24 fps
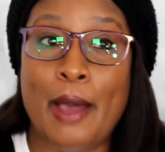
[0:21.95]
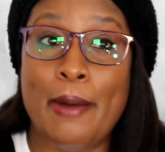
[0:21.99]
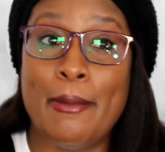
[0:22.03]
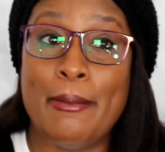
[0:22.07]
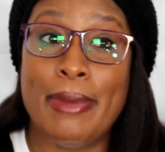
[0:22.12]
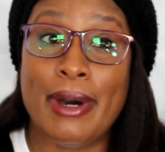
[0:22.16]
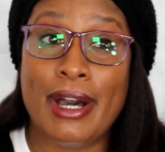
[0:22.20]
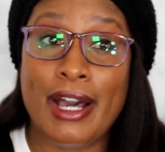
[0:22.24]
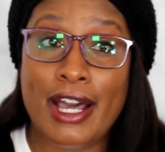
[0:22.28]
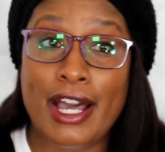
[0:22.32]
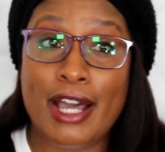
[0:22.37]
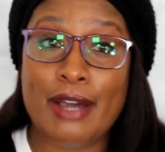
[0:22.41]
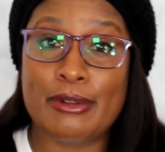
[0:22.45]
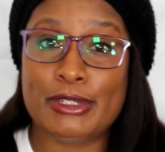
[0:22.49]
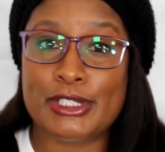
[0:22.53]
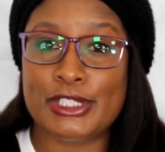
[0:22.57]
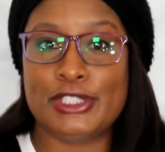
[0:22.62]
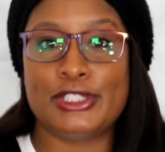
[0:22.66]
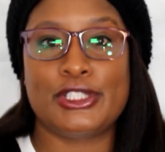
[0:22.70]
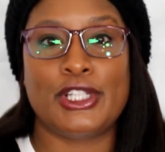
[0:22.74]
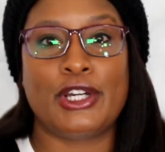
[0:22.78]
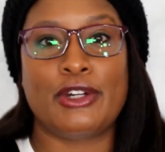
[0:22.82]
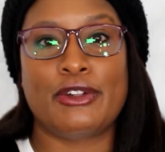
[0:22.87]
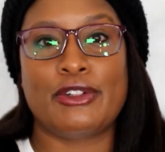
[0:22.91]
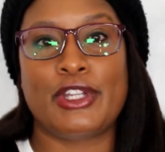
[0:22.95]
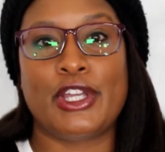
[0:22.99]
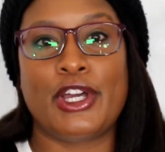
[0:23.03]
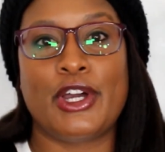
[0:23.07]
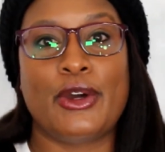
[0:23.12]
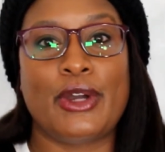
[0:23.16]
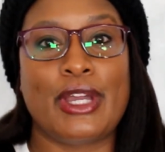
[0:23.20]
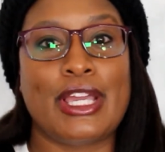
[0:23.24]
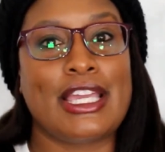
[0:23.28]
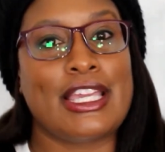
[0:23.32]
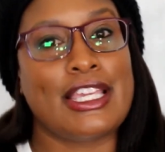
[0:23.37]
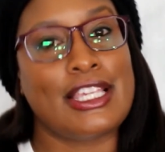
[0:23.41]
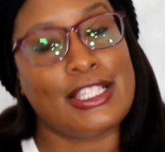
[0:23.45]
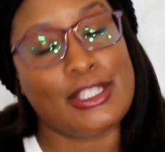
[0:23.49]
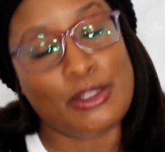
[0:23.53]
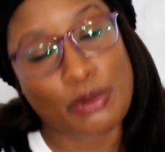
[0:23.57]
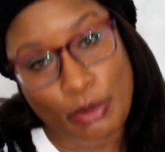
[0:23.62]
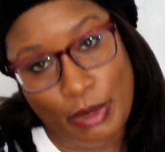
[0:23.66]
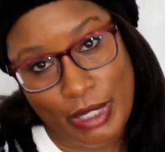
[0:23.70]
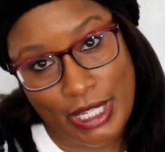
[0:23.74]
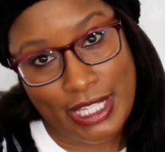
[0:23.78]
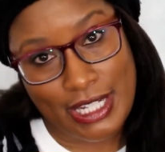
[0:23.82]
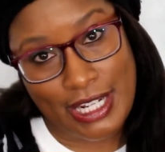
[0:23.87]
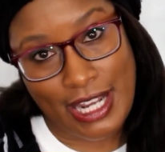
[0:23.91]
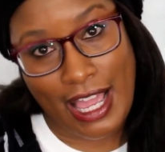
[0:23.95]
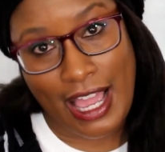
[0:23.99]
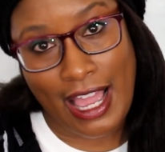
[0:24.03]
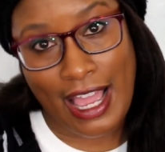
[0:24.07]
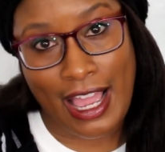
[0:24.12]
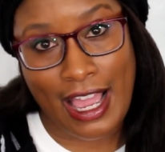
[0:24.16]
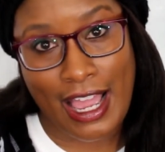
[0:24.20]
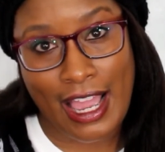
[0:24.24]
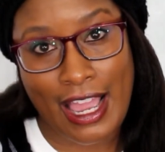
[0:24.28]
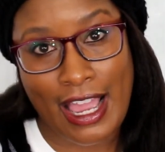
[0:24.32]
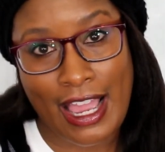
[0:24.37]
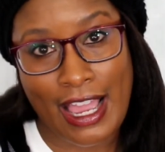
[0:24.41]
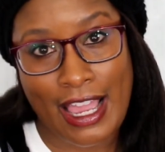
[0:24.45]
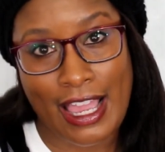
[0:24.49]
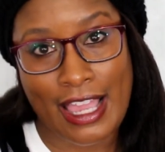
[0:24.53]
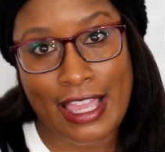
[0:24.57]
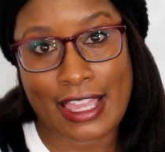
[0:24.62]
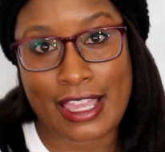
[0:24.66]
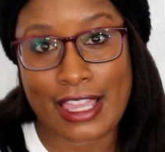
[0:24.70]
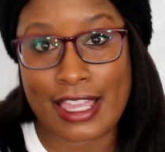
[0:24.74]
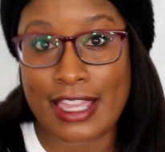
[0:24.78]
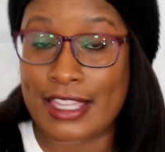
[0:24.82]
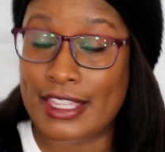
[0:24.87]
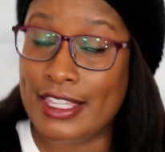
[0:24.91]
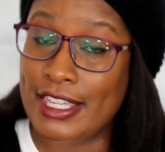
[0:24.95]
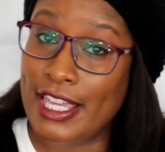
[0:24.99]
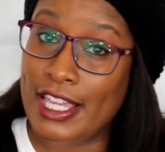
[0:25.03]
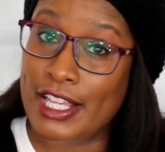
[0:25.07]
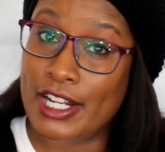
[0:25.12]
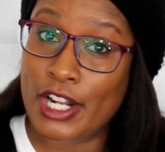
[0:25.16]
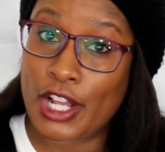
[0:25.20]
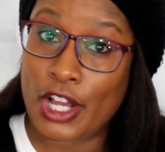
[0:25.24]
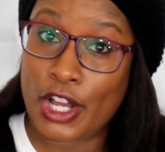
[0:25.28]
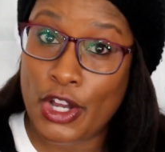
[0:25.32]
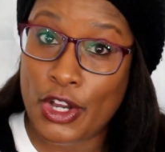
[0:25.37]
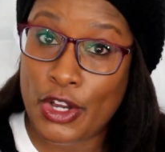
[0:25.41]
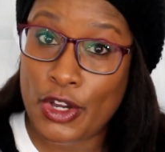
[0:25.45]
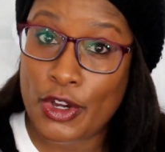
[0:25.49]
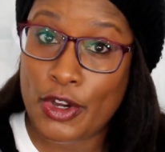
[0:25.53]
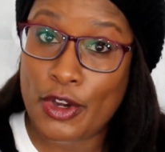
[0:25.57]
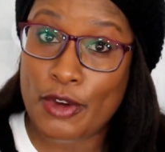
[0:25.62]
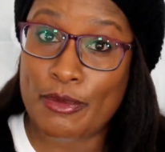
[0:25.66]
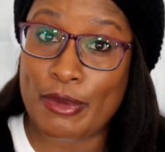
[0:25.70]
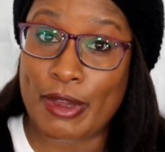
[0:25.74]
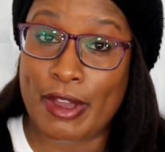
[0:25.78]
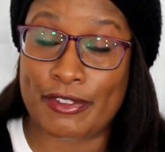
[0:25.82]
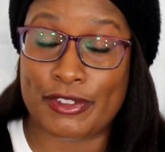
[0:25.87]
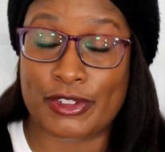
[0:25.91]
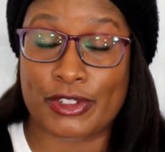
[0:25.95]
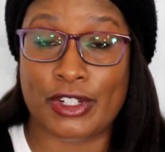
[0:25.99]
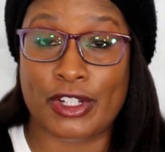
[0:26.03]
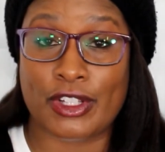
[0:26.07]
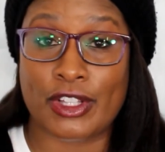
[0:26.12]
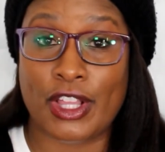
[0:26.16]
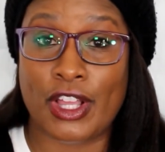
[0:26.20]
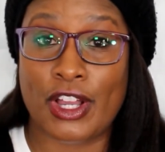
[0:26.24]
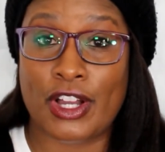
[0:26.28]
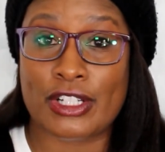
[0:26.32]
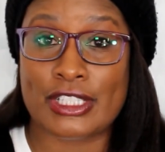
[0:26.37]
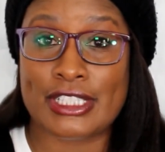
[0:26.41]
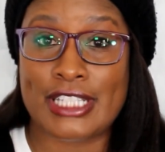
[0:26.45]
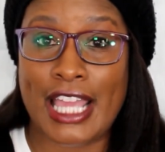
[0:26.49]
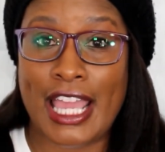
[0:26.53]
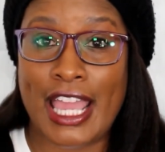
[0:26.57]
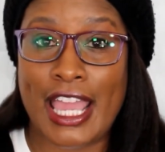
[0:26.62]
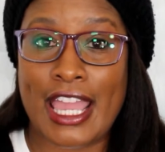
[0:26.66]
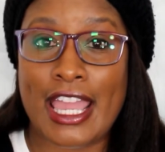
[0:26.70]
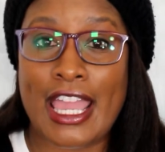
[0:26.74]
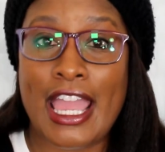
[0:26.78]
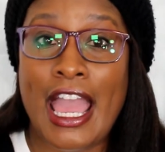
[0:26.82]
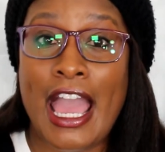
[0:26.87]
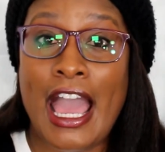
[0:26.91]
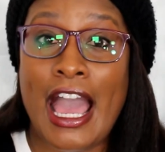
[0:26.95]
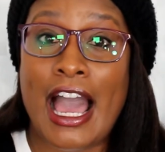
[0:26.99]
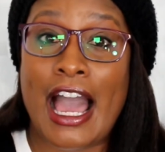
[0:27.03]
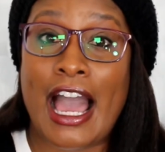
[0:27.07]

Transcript: but what you don't know is when I get home after a long day,